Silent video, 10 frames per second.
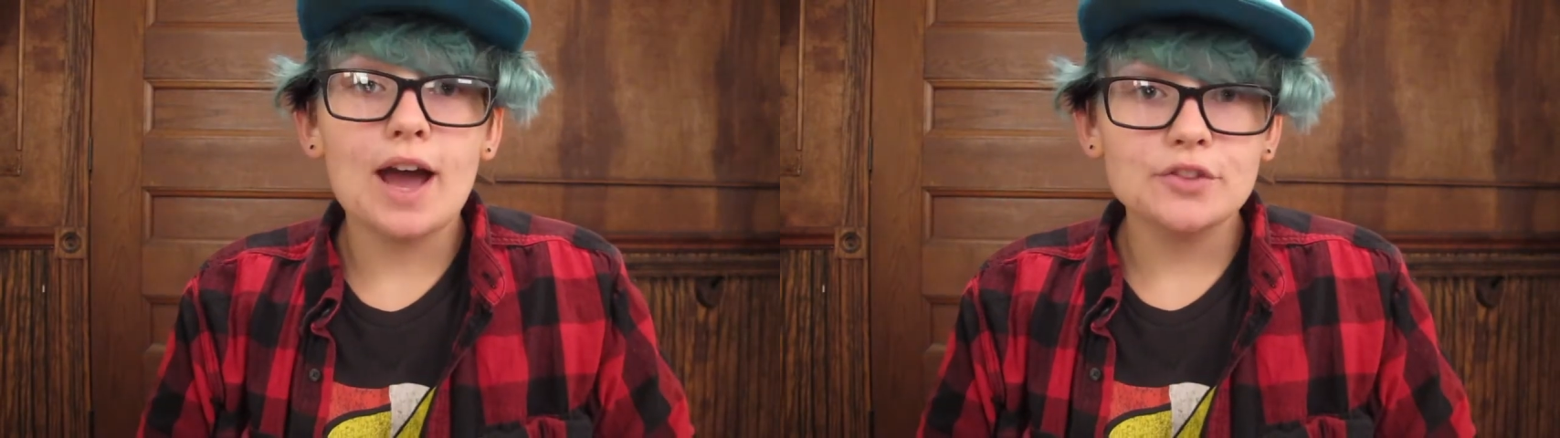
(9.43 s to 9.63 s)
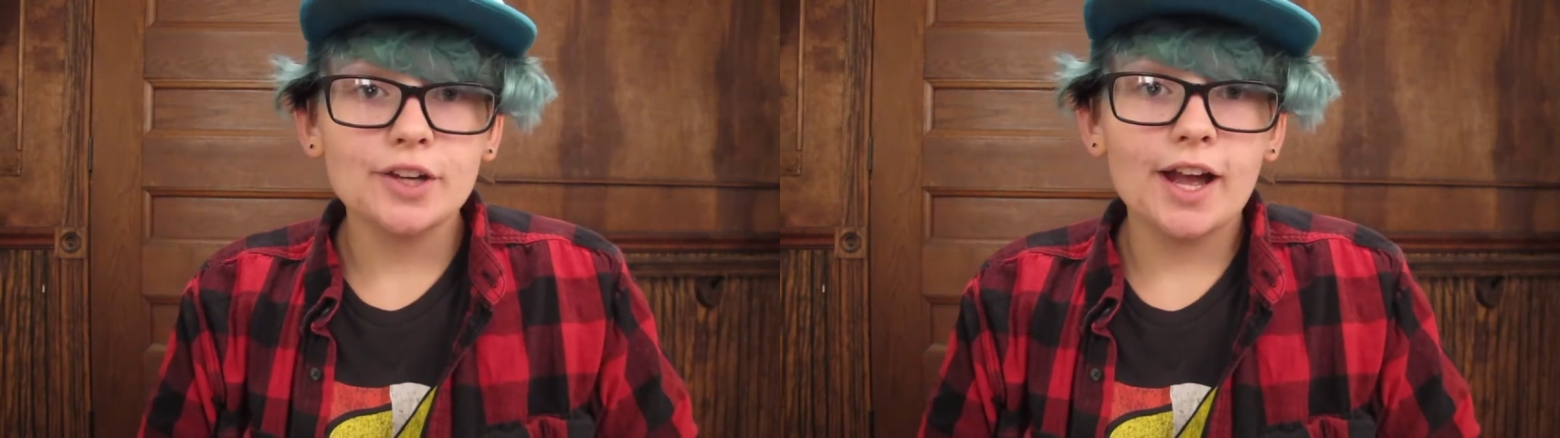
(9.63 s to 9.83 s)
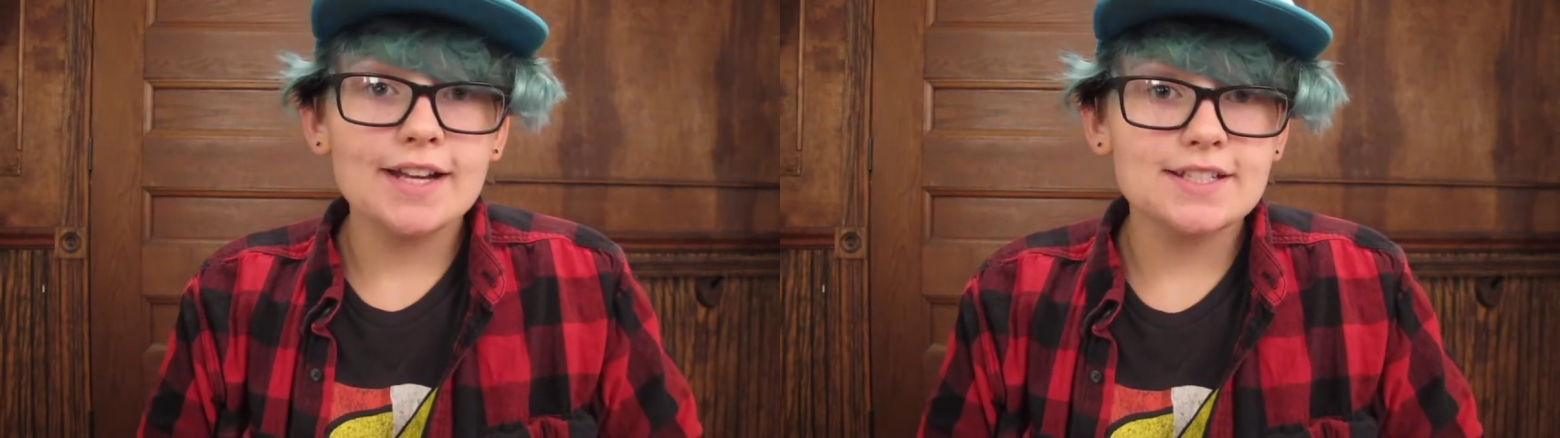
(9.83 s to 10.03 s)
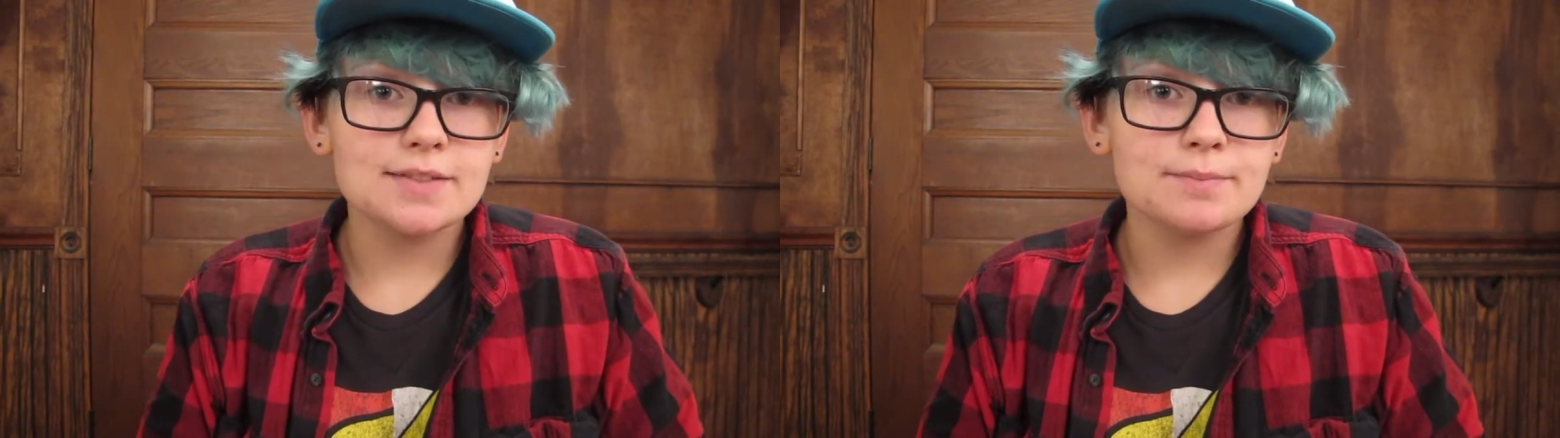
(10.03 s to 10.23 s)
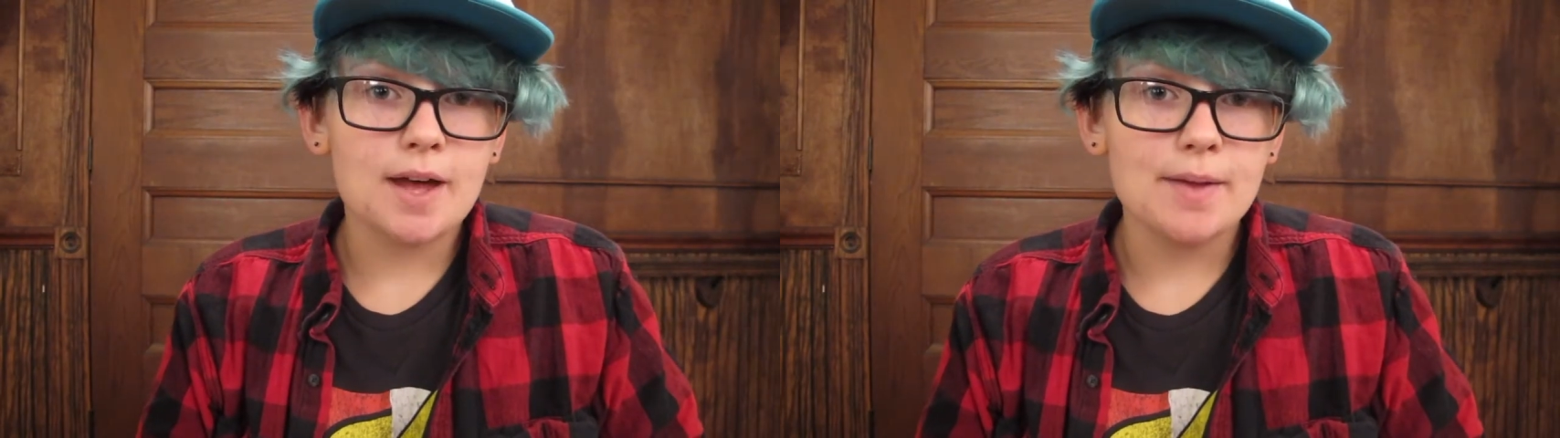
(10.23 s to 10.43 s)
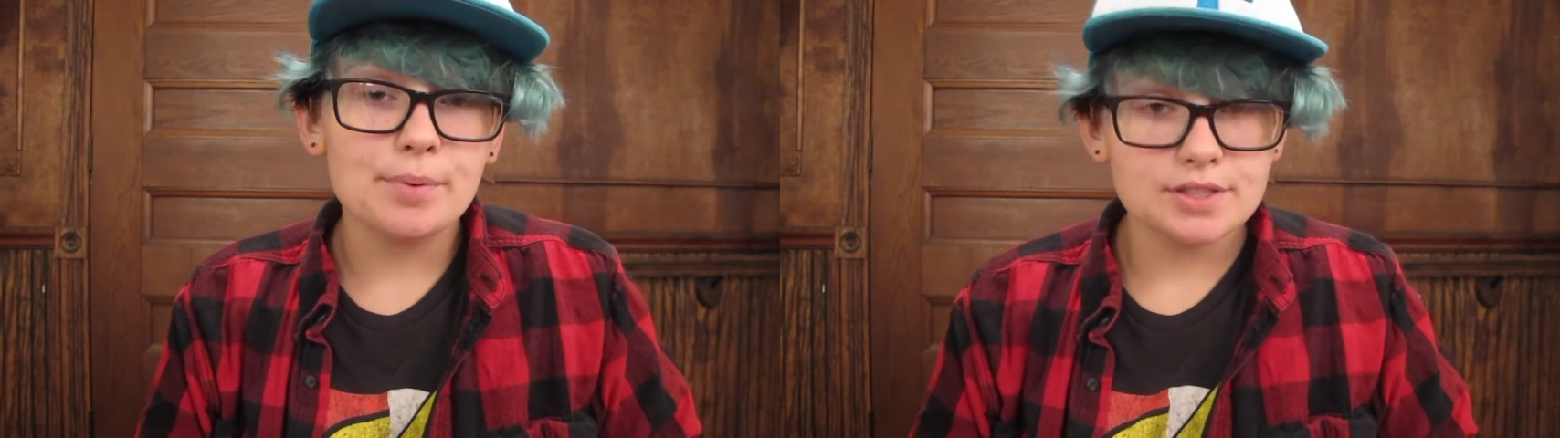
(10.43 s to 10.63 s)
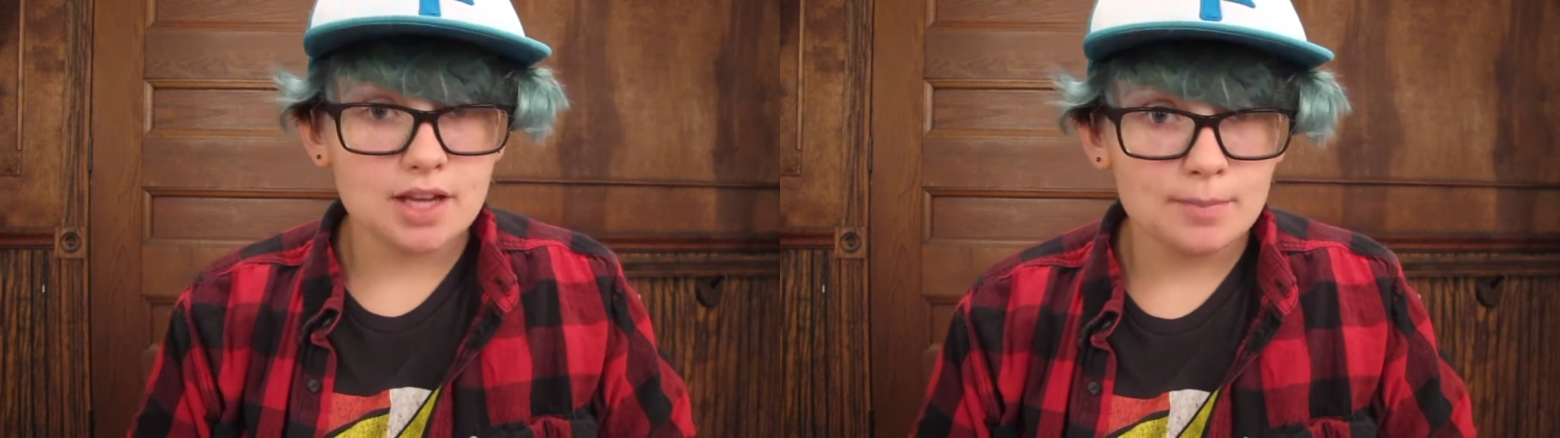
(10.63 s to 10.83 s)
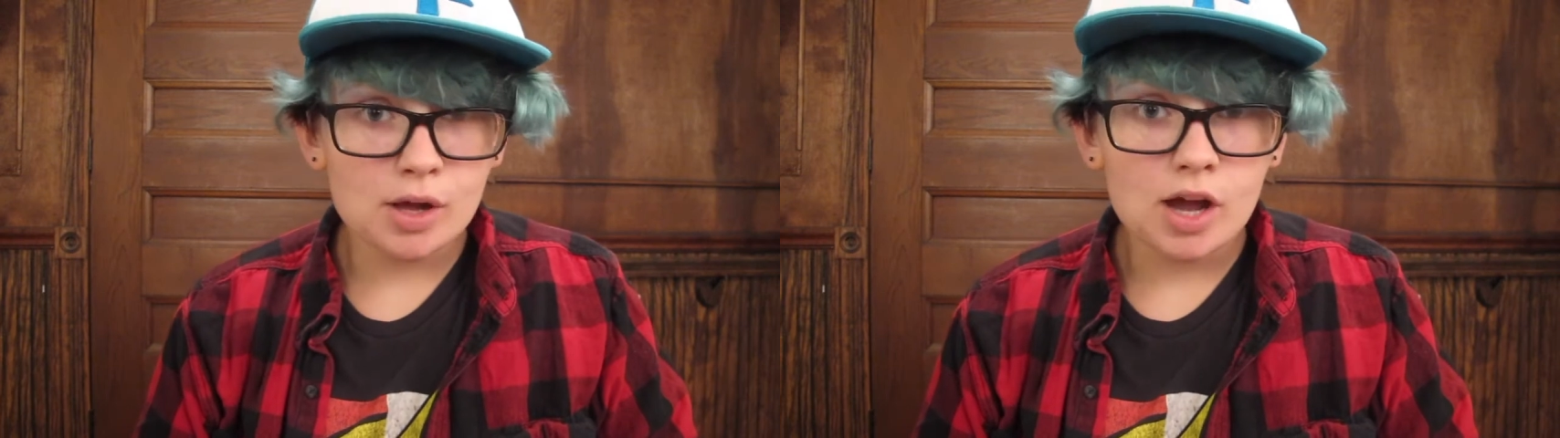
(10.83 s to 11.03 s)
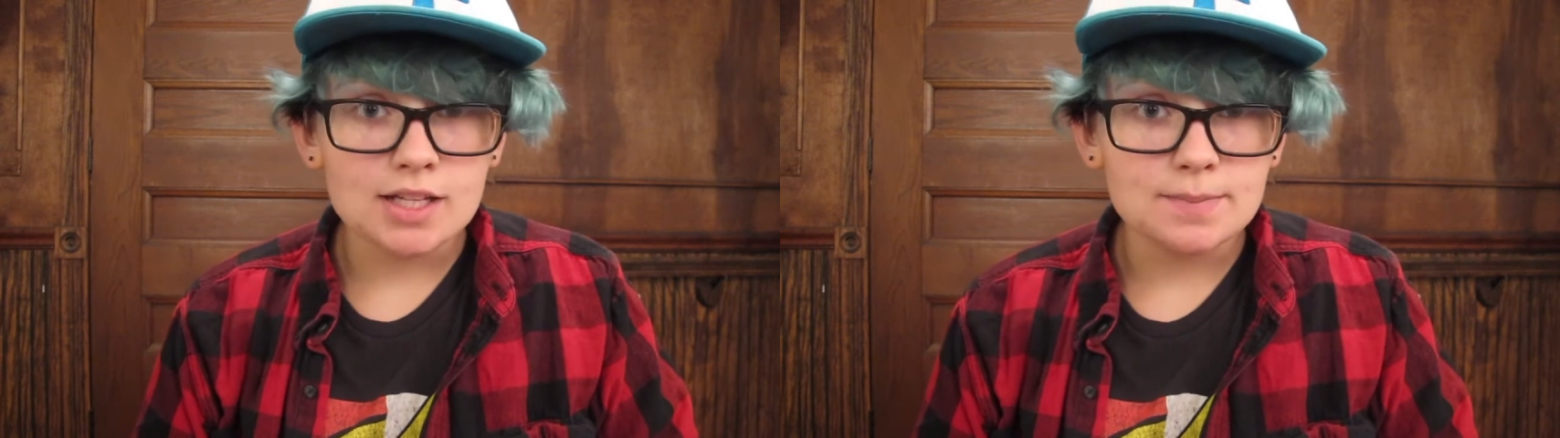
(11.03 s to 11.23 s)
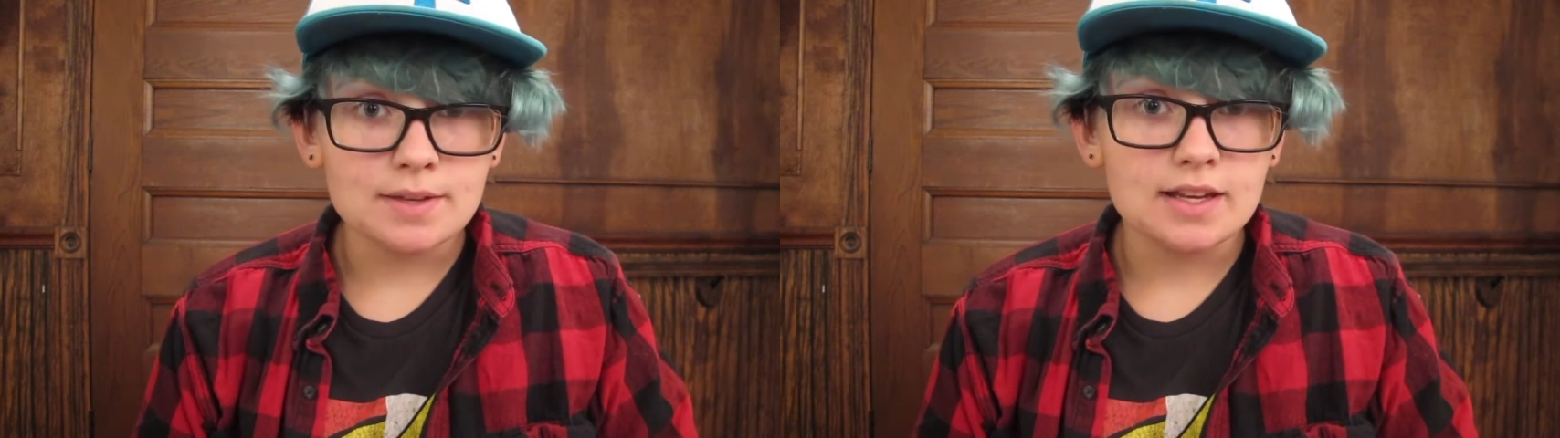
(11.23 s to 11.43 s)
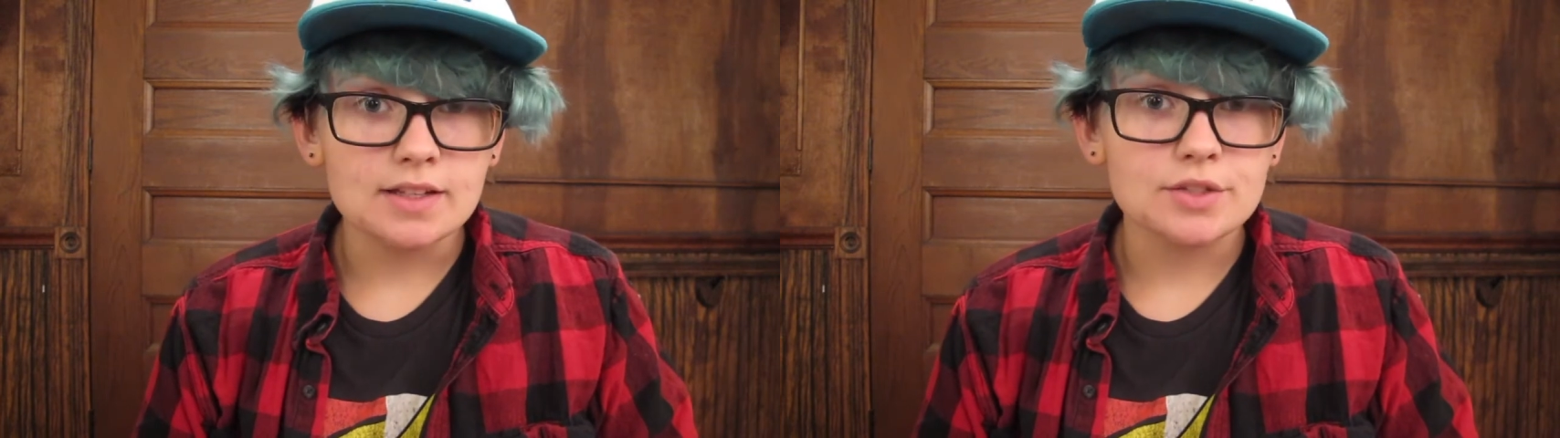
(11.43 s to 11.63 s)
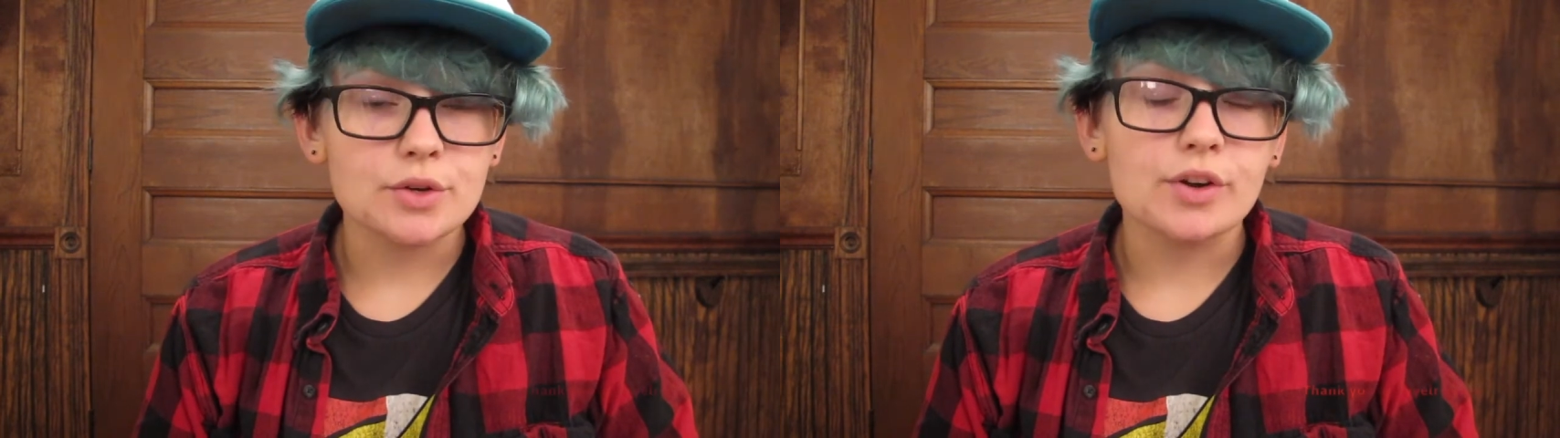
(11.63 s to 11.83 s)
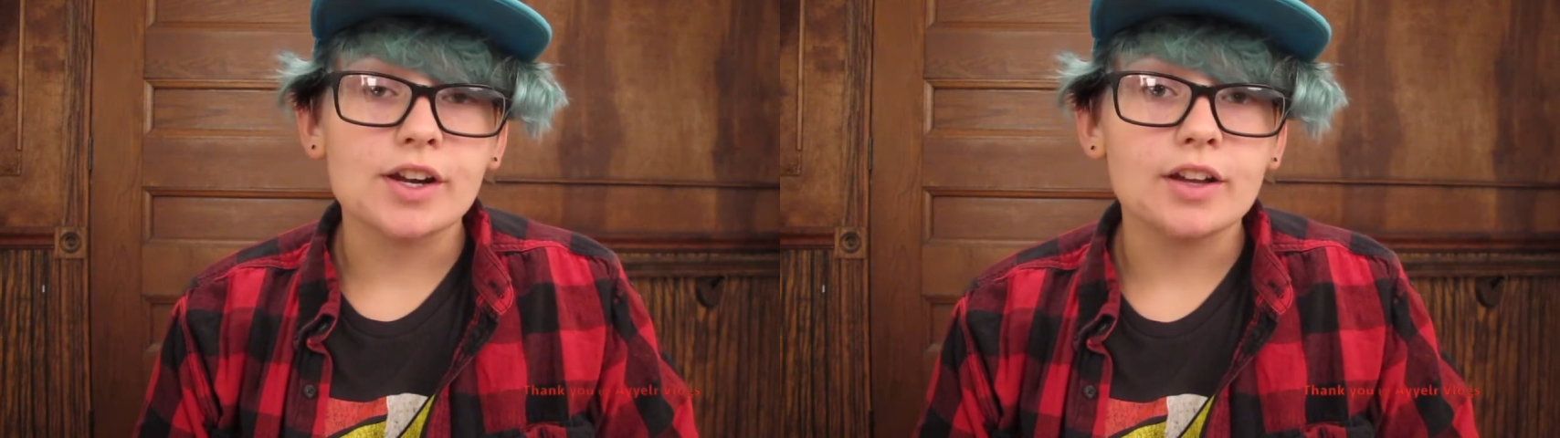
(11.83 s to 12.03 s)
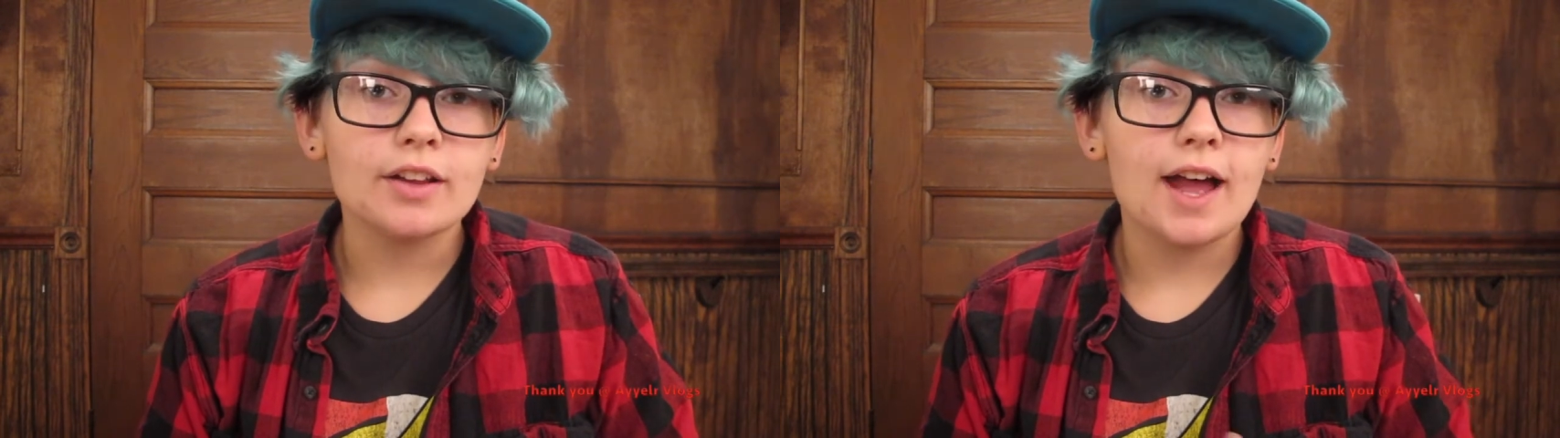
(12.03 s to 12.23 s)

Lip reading: after I did my Prince Gumball cosplay tutorial,